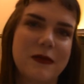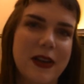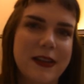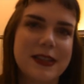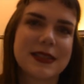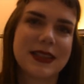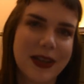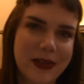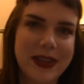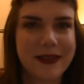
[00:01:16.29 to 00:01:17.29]
very
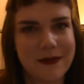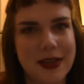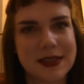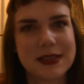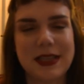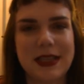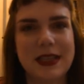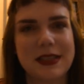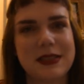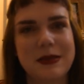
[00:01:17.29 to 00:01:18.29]
slowly
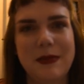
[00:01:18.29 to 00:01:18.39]
investing into